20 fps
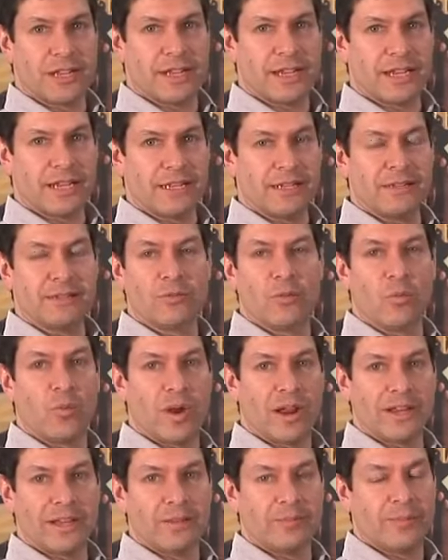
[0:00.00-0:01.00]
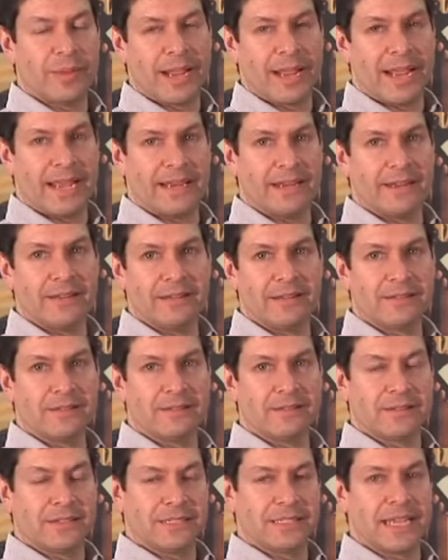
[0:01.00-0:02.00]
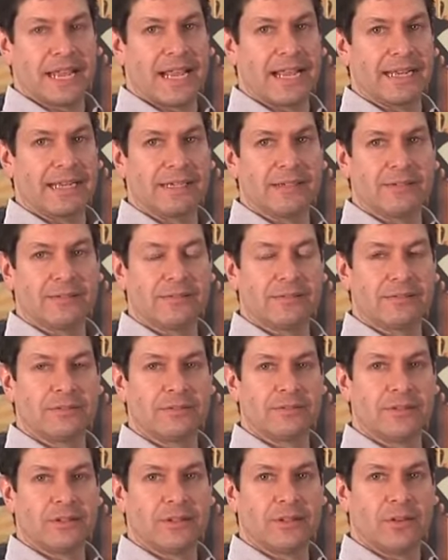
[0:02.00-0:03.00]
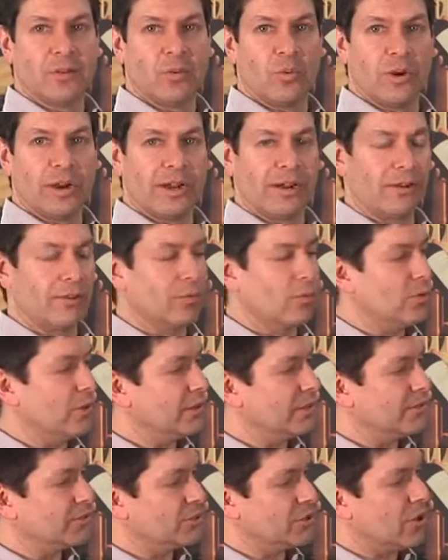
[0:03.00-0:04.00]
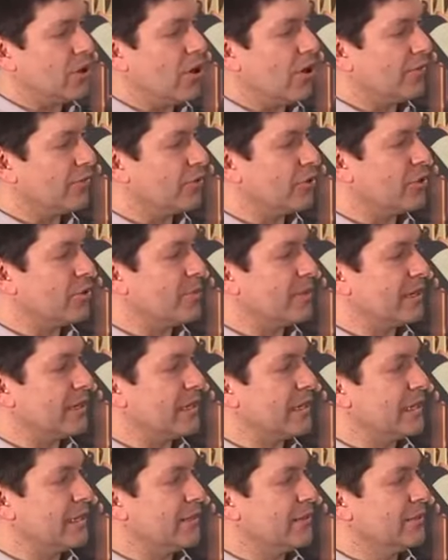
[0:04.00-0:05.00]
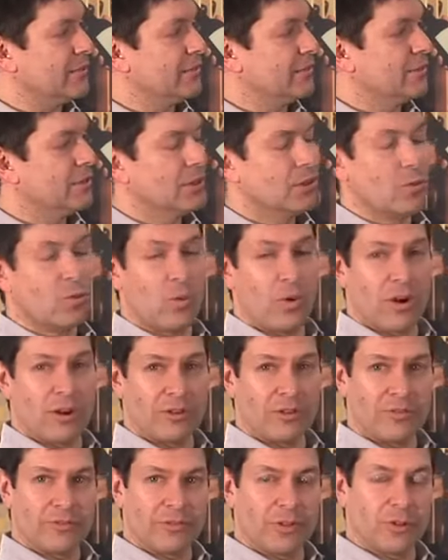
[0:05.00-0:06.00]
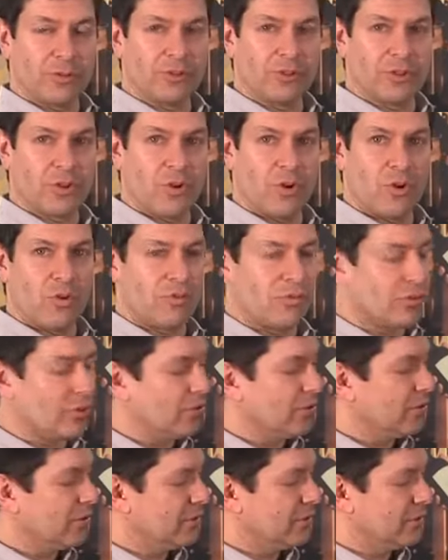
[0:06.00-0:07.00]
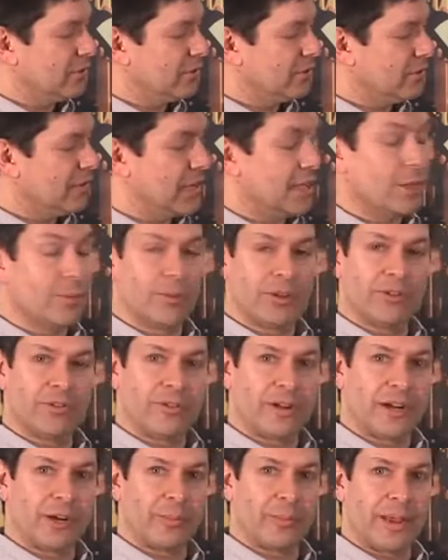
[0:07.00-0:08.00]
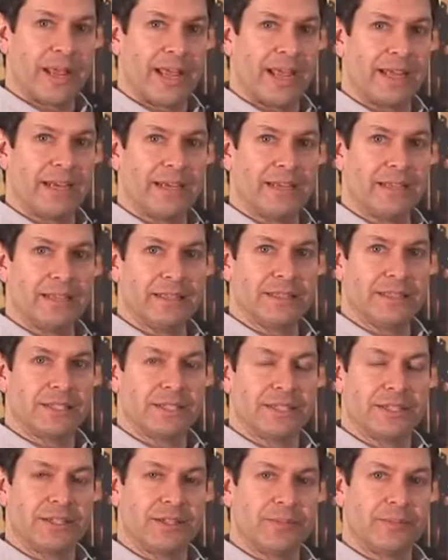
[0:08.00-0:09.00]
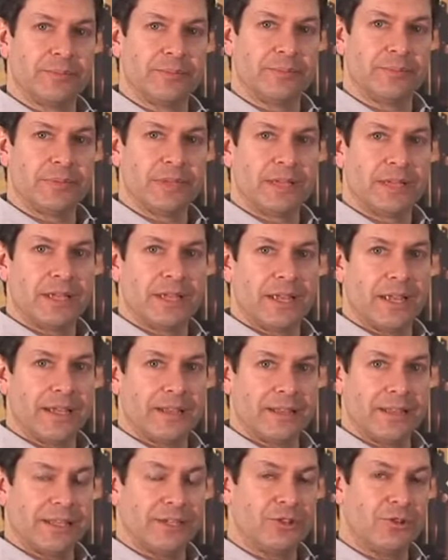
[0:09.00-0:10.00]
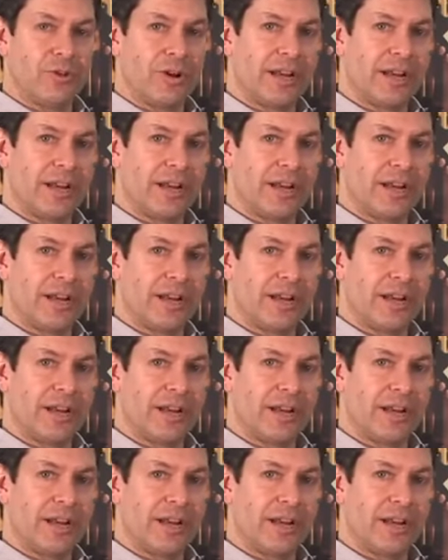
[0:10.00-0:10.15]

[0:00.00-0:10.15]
a wetted pad design where, when there's a call for humidity, water flows over a humidifier pad in the system and then